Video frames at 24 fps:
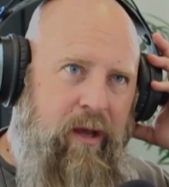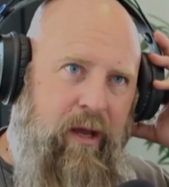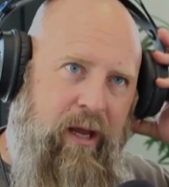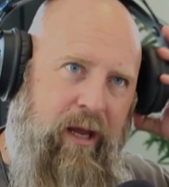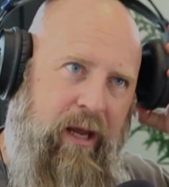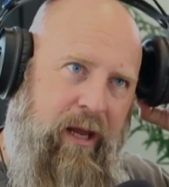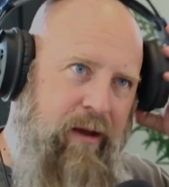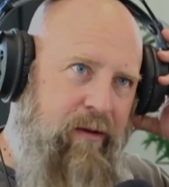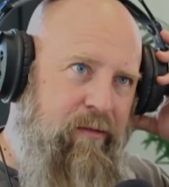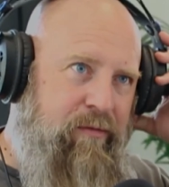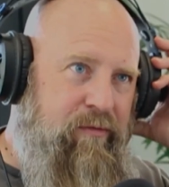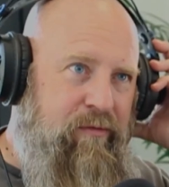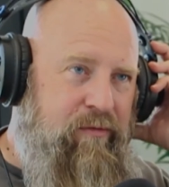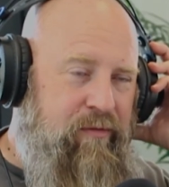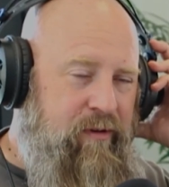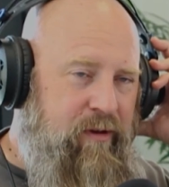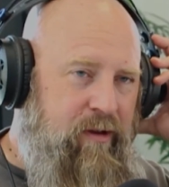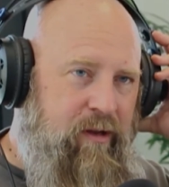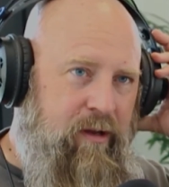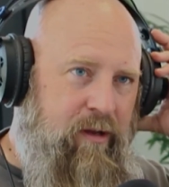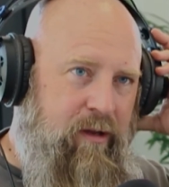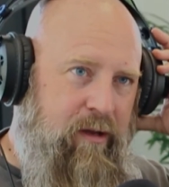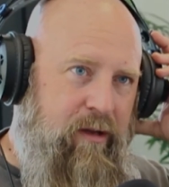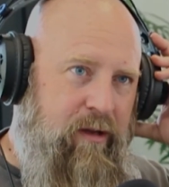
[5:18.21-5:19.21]
if,
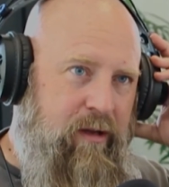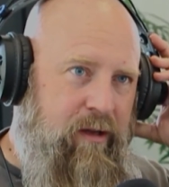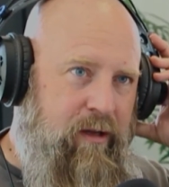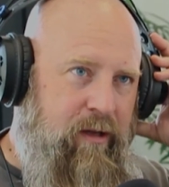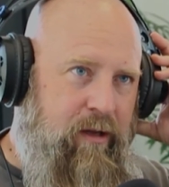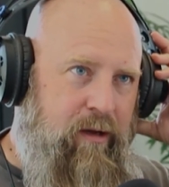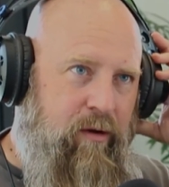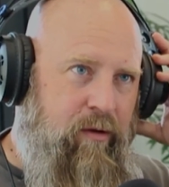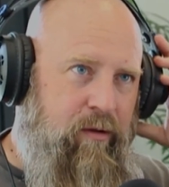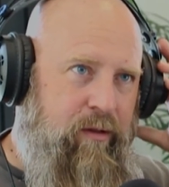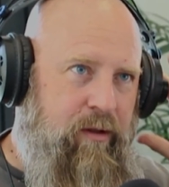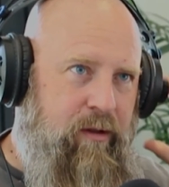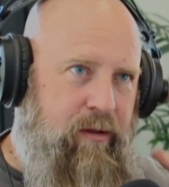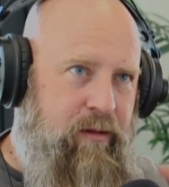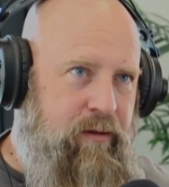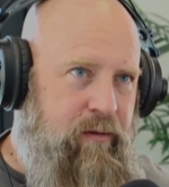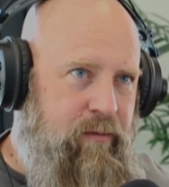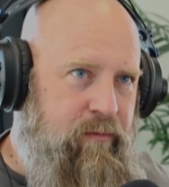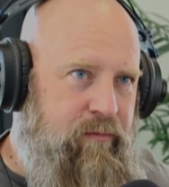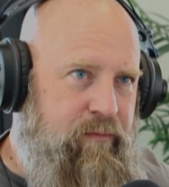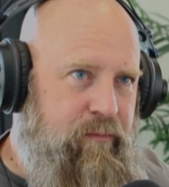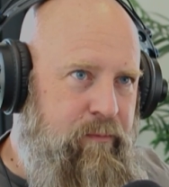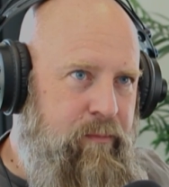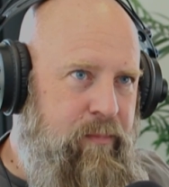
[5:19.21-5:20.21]

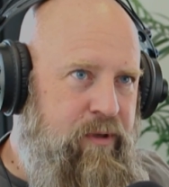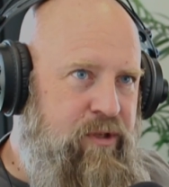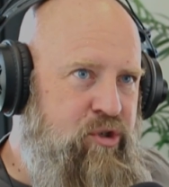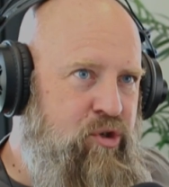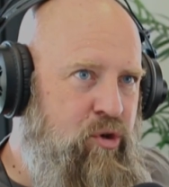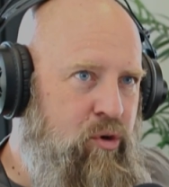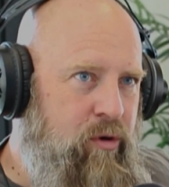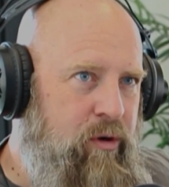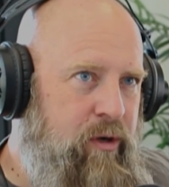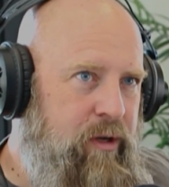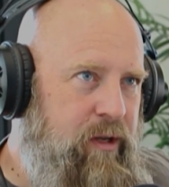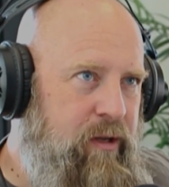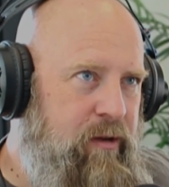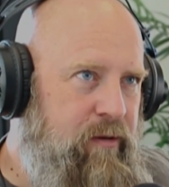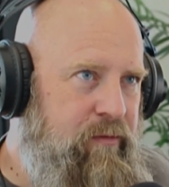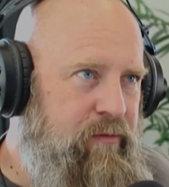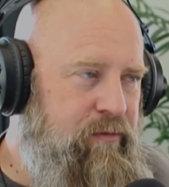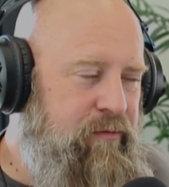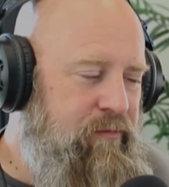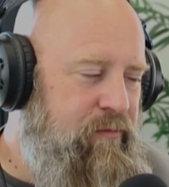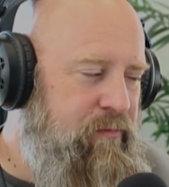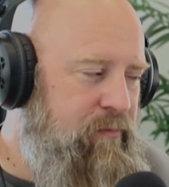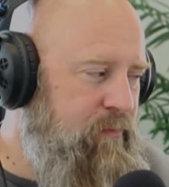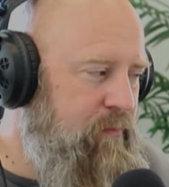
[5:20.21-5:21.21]
the majority
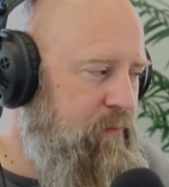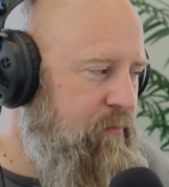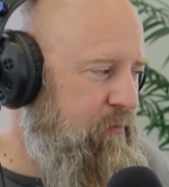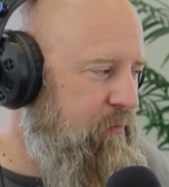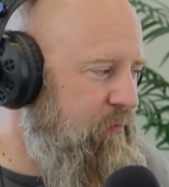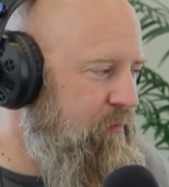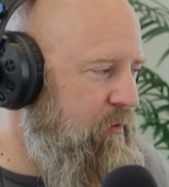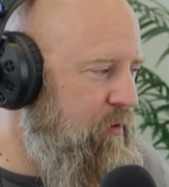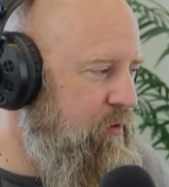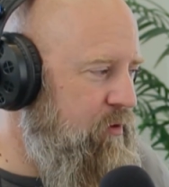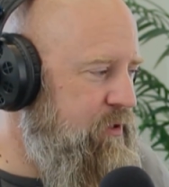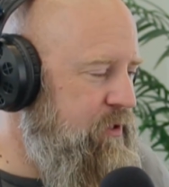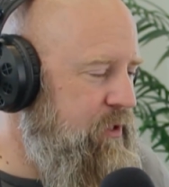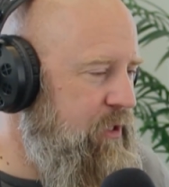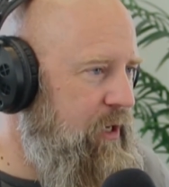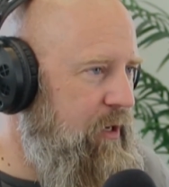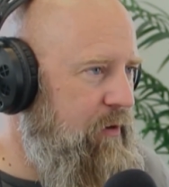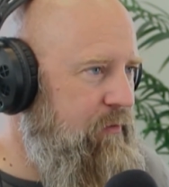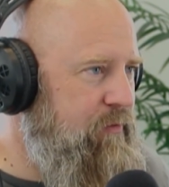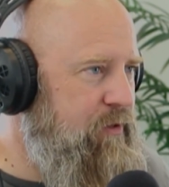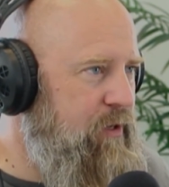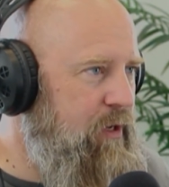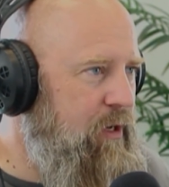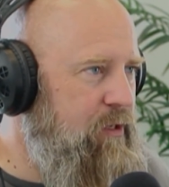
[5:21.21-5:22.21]
of folks that
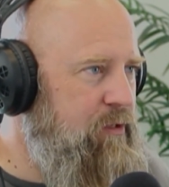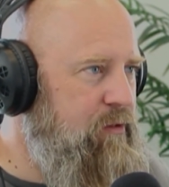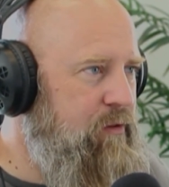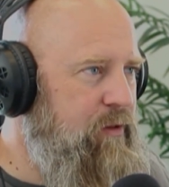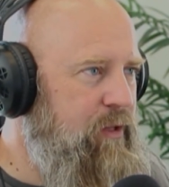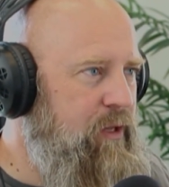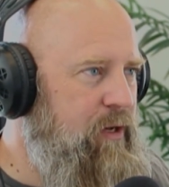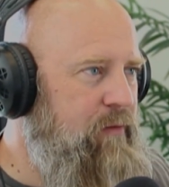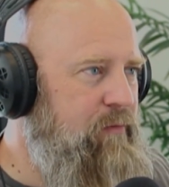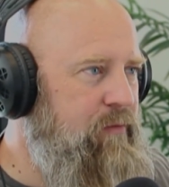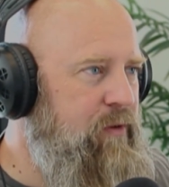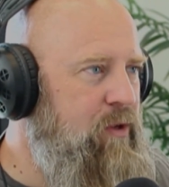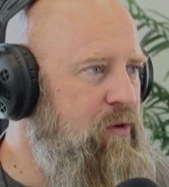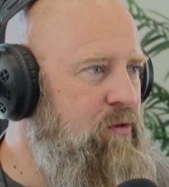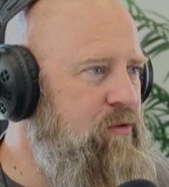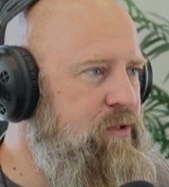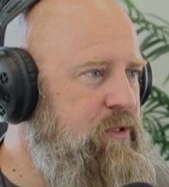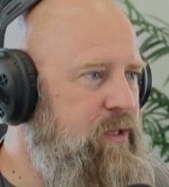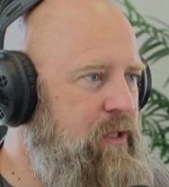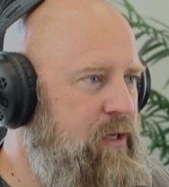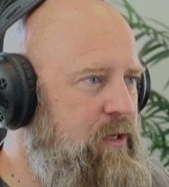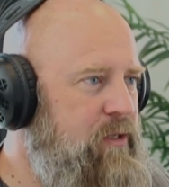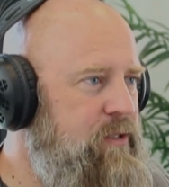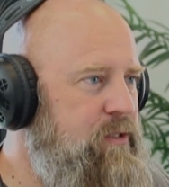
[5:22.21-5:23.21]
I've talked to that have
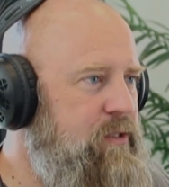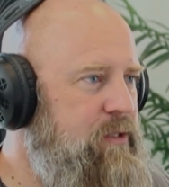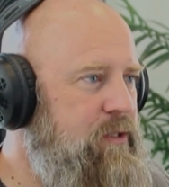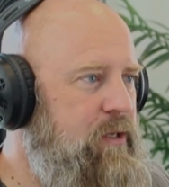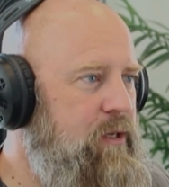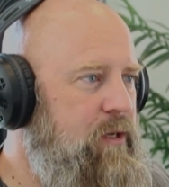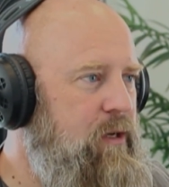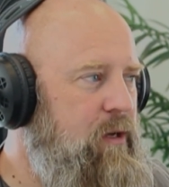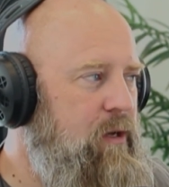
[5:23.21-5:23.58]
used this